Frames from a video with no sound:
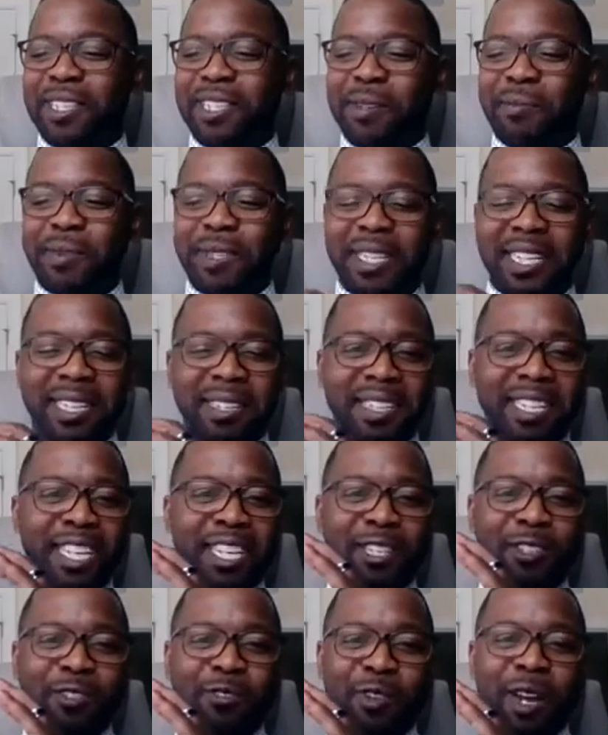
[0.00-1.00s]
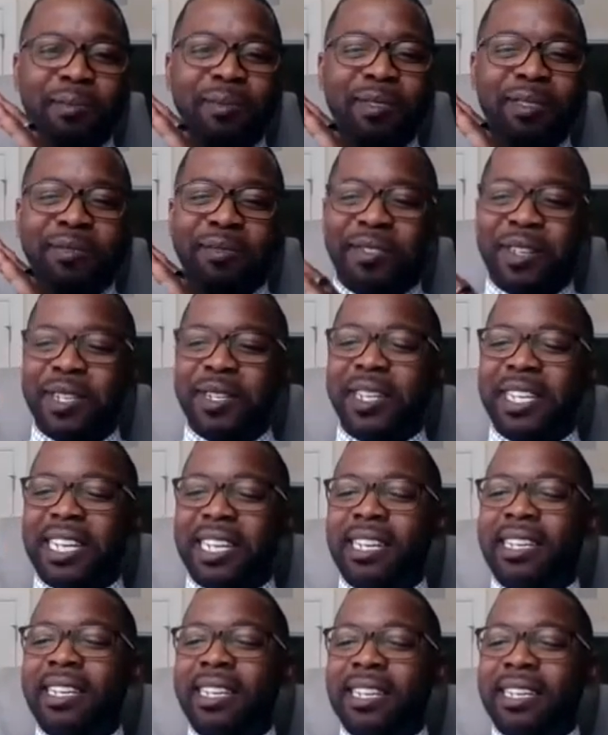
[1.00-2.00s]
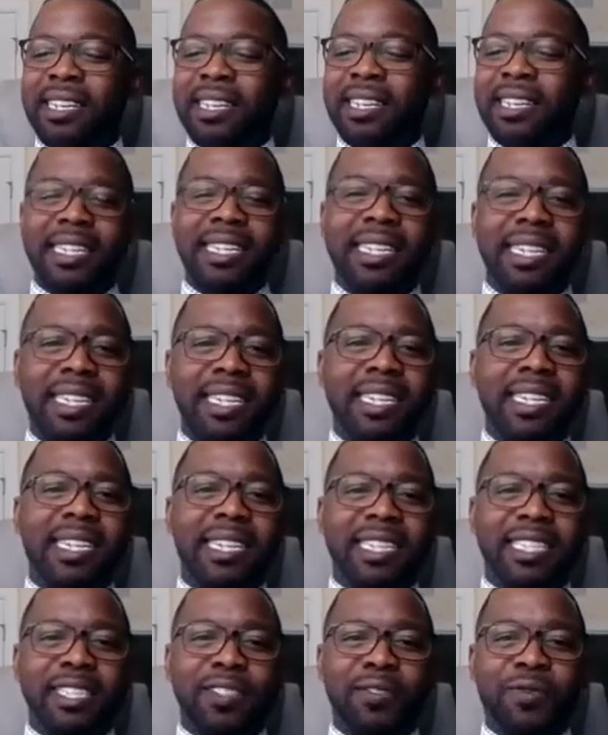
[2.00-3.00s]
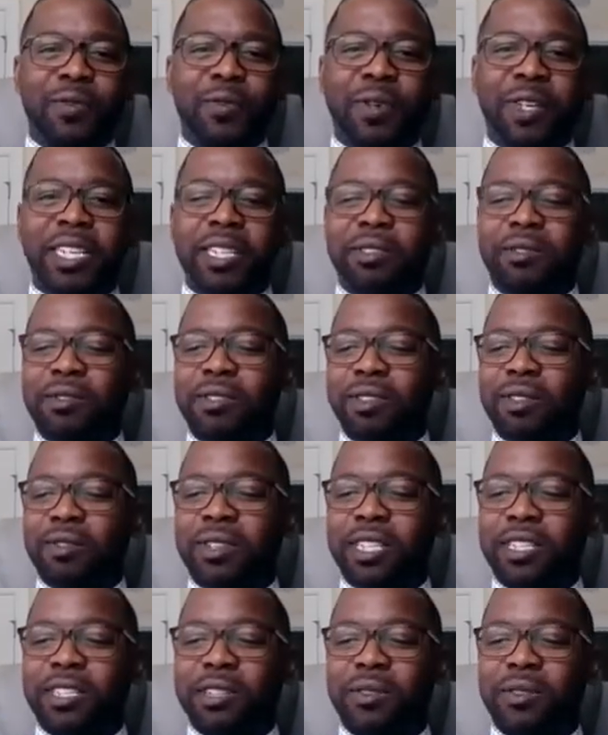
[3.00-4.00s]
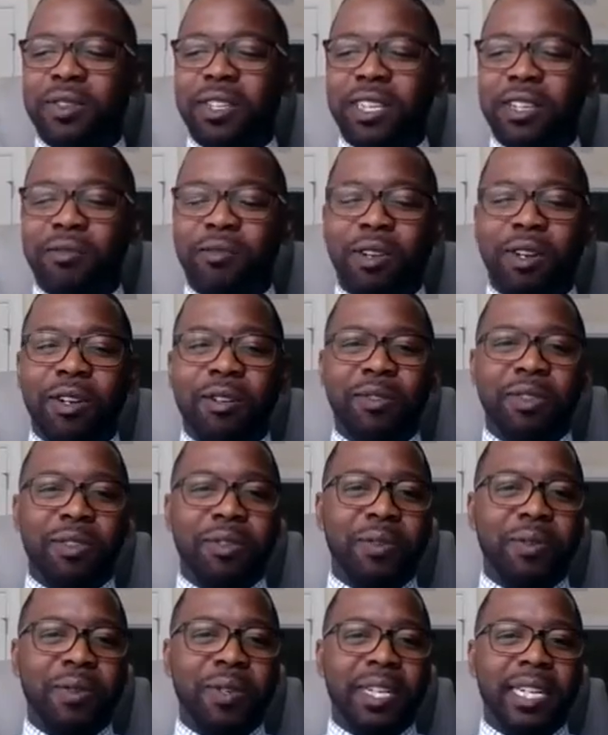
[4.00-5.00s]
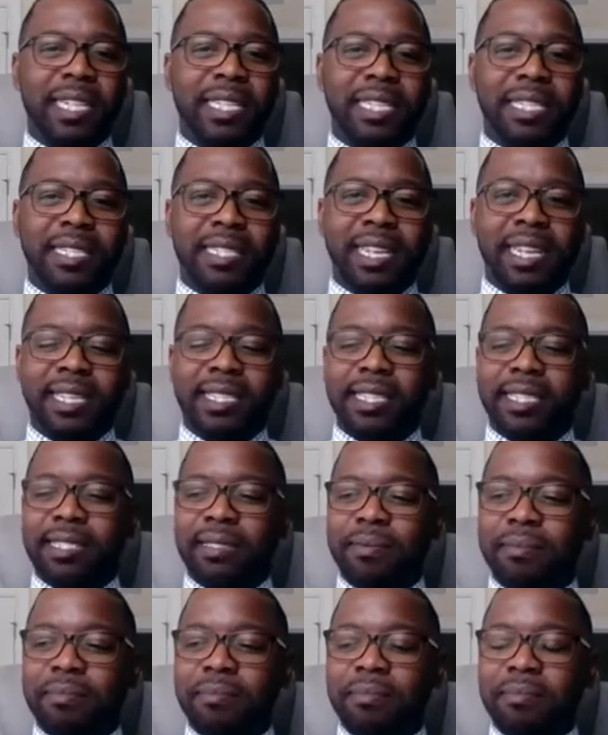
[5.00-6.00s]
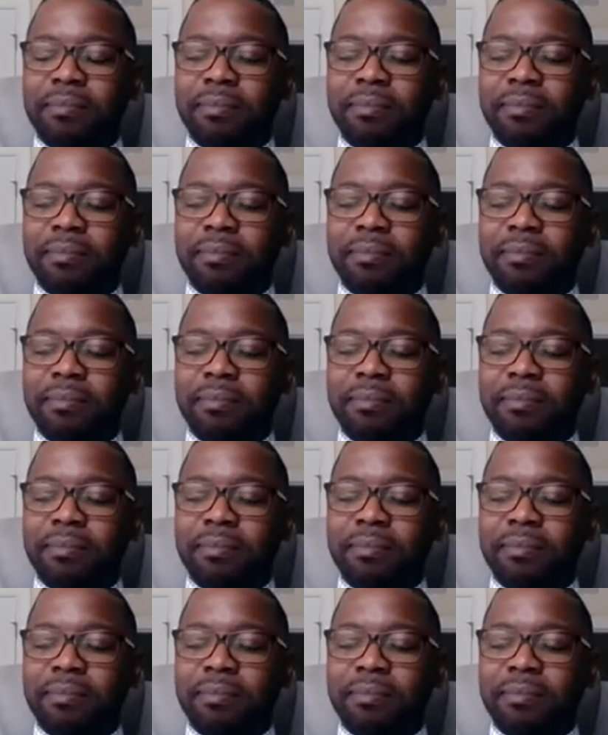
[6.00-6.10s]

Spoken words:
So I'm going to drop some very good nuggets for you so that you can grow your organization.